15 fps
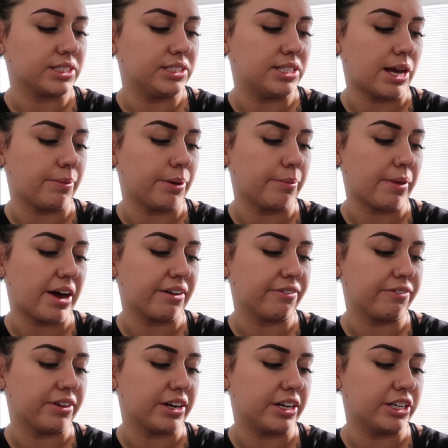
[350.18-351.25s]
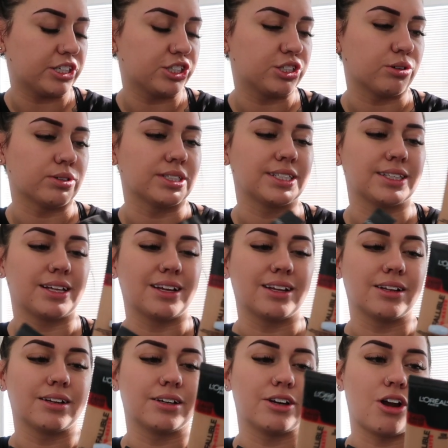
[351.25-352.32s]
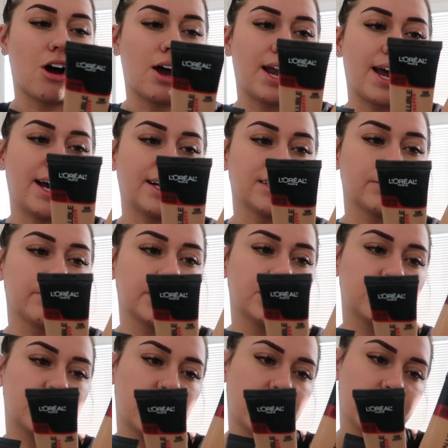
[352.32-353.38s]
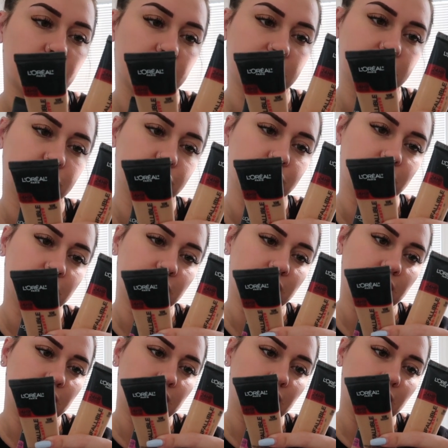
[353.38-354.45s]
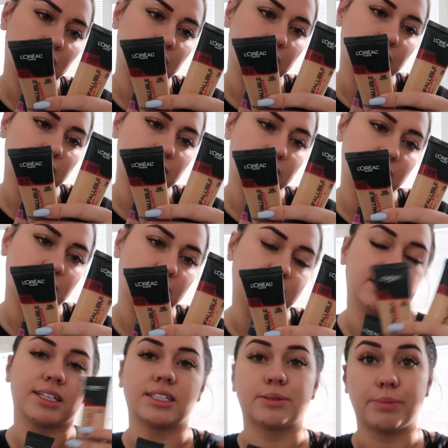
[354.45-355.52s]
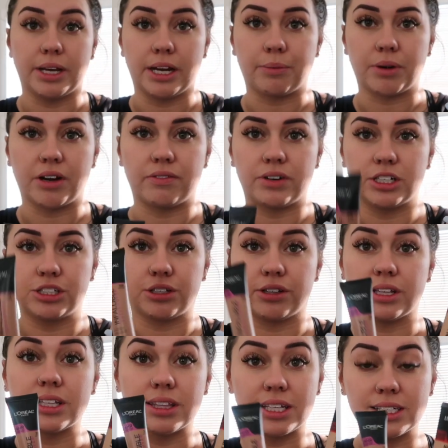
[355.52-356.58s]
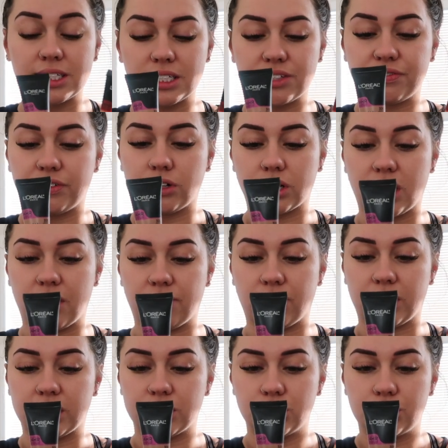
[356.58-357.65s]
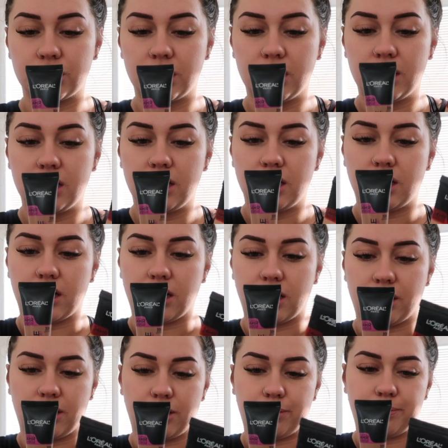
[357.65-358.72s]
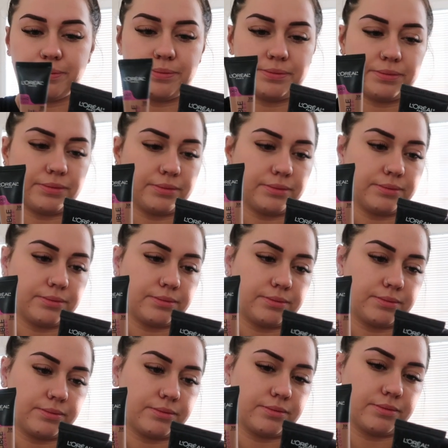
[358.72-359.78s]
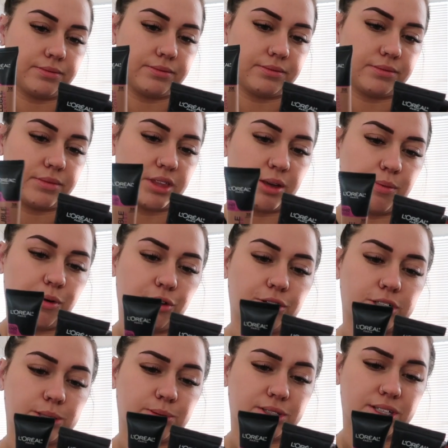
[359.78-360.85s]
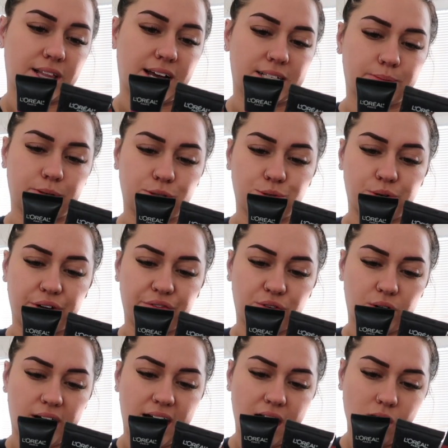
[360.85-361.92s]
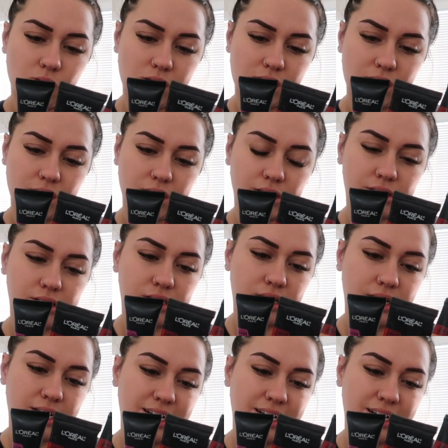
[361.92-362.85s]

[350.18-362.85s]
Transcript: demi matte finish, so it's not as much coverage. I think it says medium coverage. So then this is full coverage. They both are supposed to last about 24 hours.